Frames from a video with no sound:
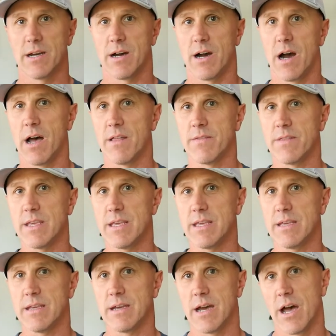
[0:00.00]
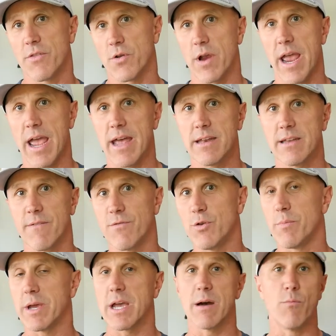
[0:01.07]
On the other hand, if
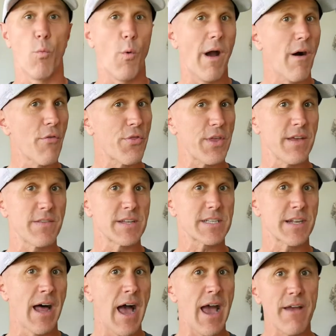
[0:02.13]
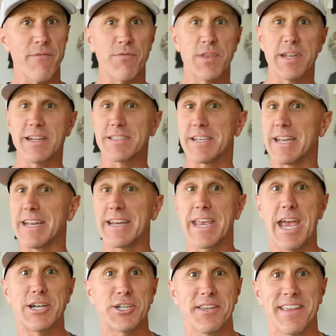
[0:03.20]
you become wealthy in this life, then it's an
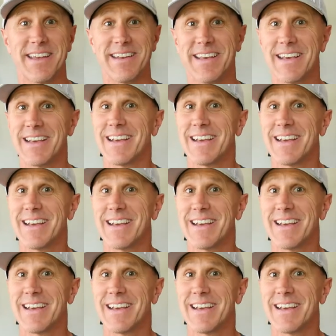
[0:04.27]
indication that